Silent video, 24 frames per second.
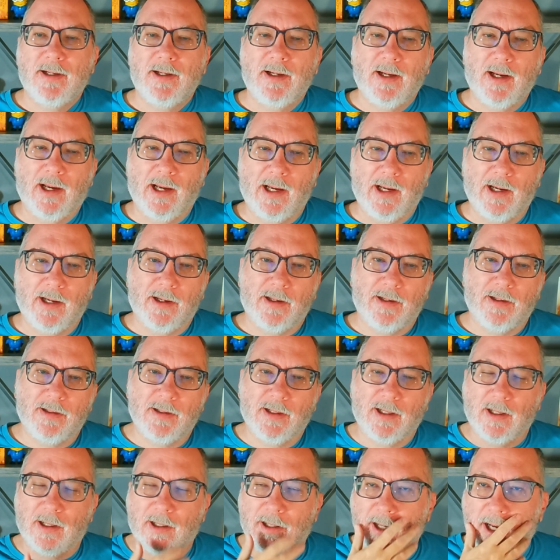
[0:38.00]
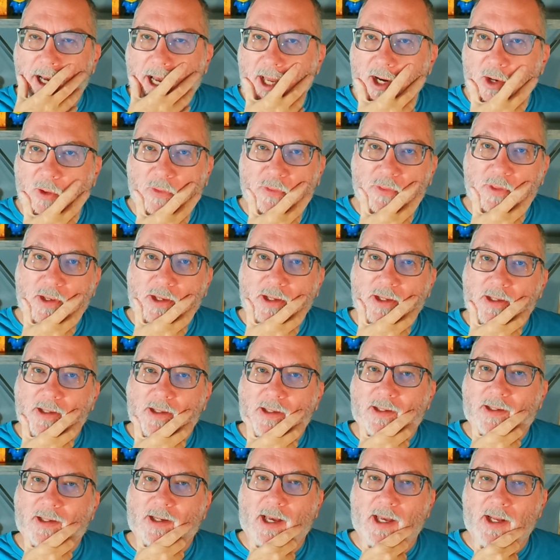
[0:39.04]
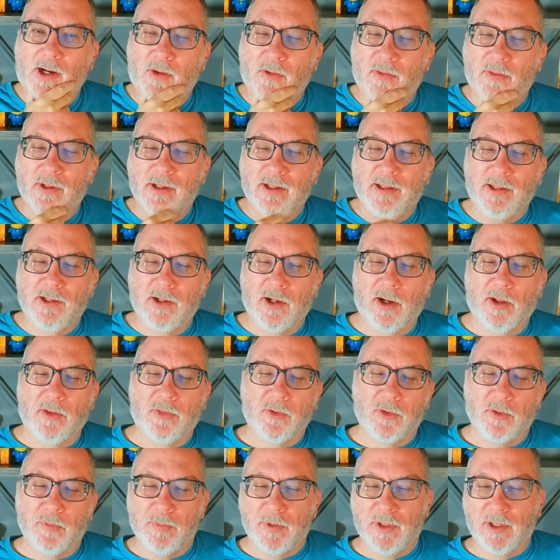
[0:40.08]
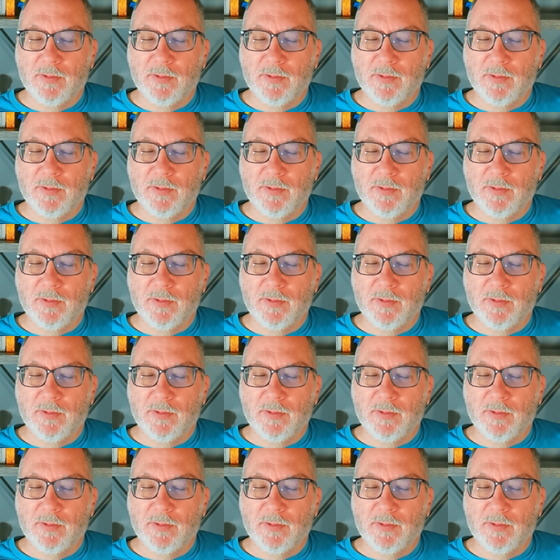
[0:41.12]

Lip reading: And I don't think the author would be